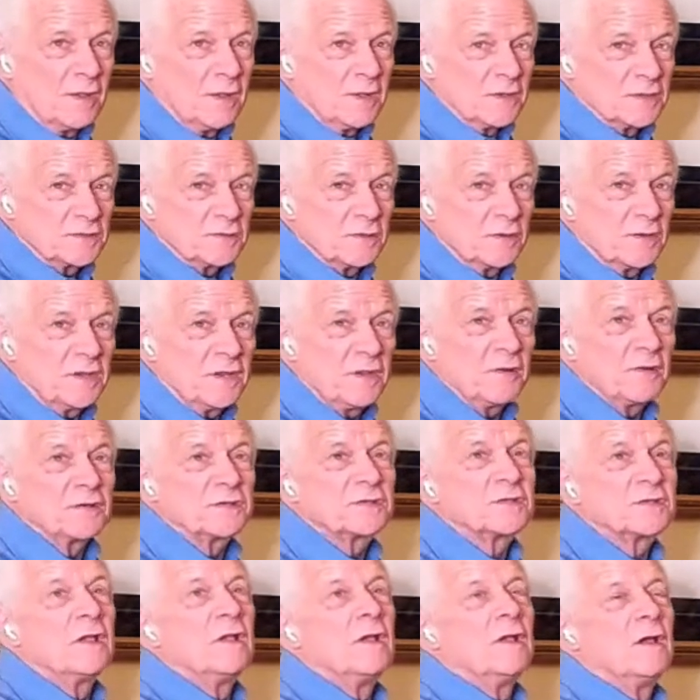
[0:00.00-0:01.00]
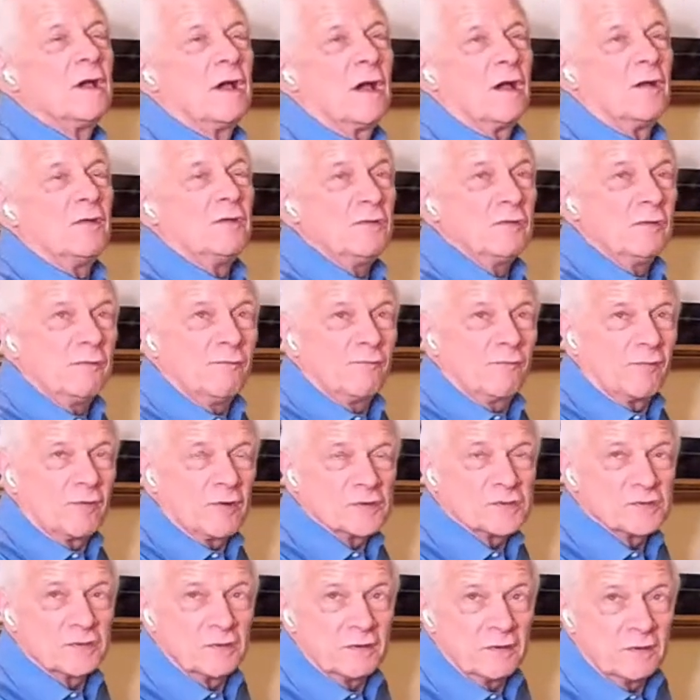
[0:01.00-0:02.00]
So here's a new
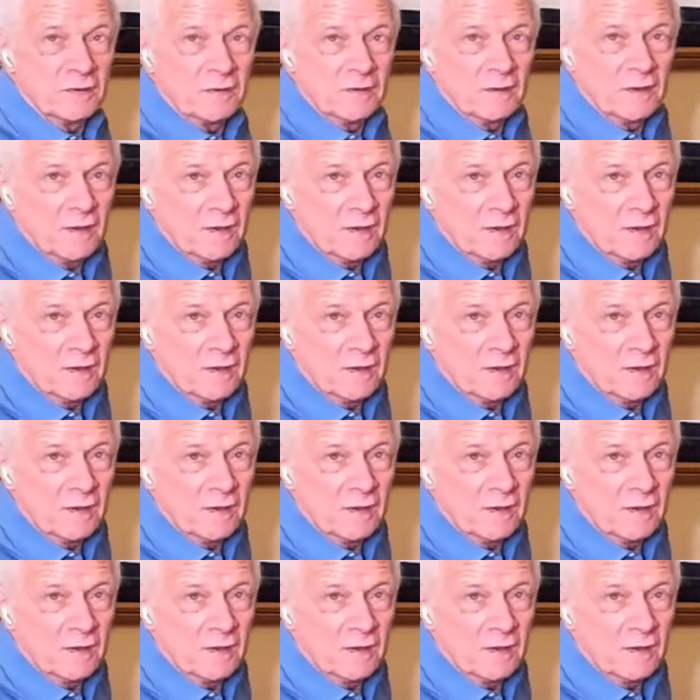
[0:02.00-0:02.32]
version